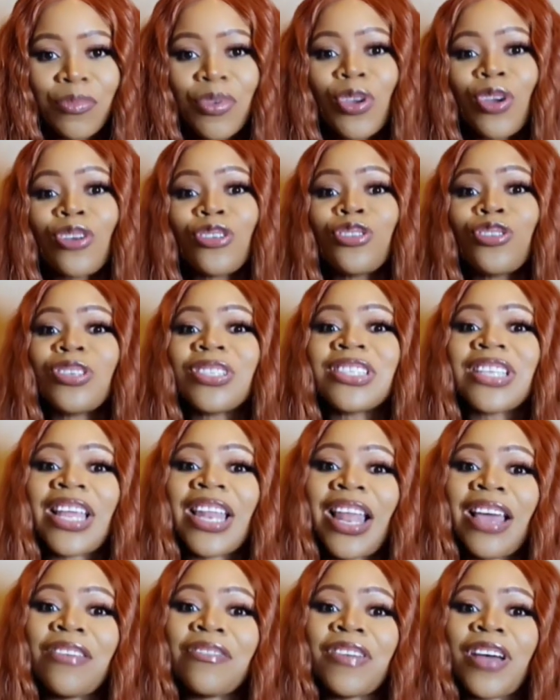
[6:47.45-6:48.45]
because your
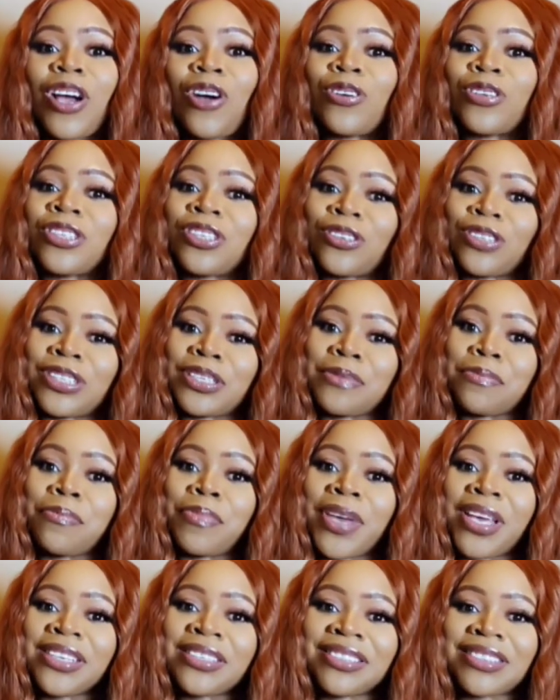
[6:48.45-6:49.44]
saliva is on the
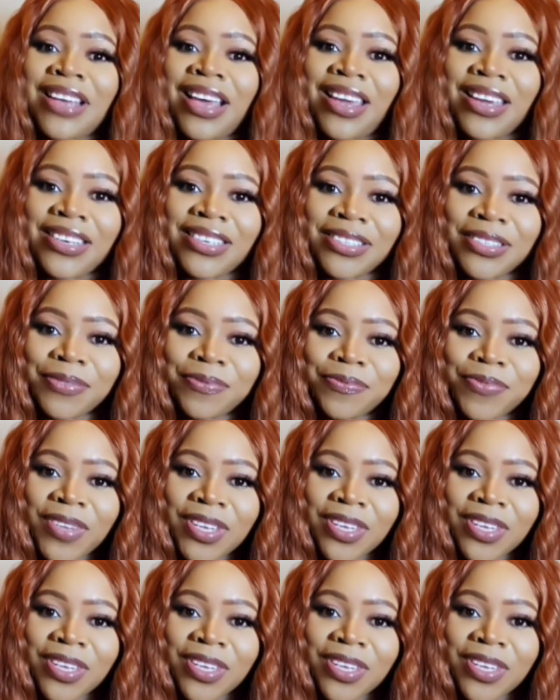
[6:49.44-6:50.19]
base side.